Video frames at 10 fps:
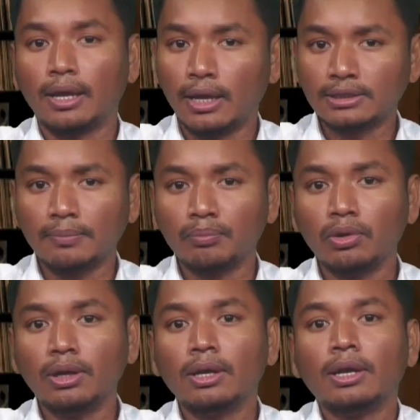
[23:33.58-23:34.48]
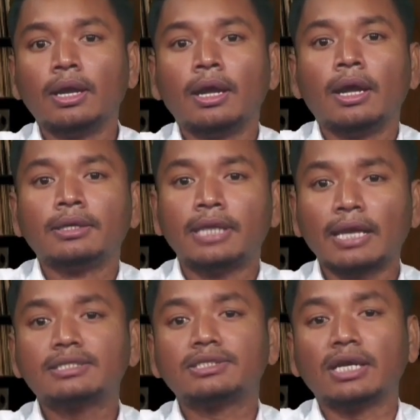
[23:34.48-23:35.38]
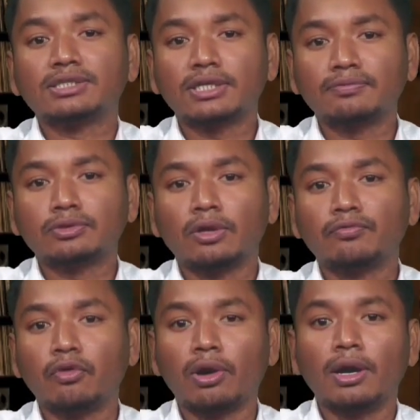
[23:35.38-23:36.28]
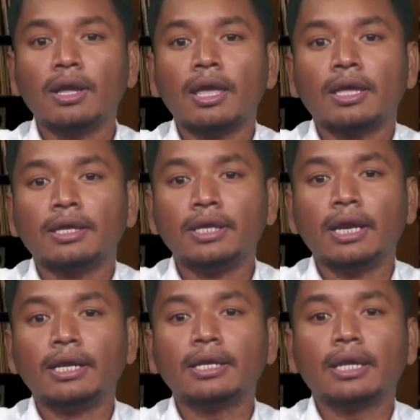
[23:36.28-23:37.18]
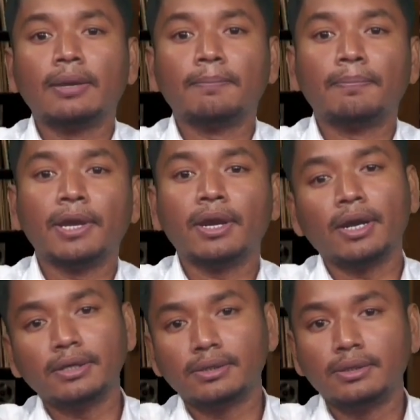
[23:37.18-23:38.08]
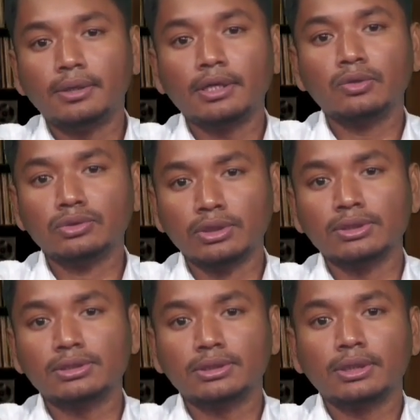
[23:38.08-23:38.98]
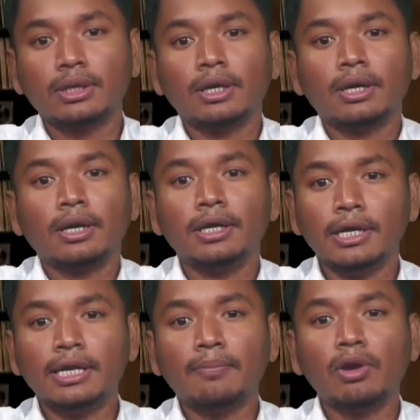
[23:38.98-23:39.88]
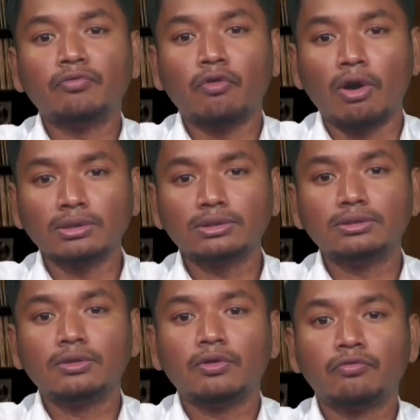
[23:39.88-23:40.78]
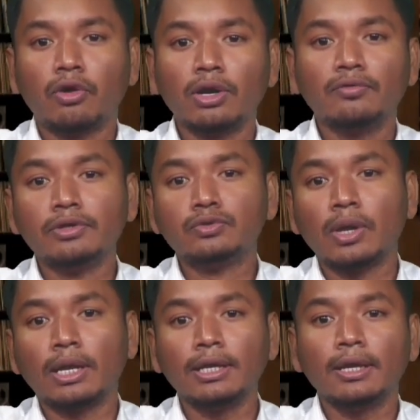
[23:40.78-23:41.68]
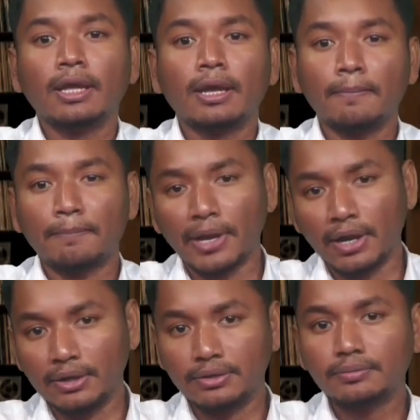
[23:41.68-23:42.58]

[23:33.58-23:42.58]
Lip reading: Example, text transcription for hearing impaired users, readable font for visually impaired.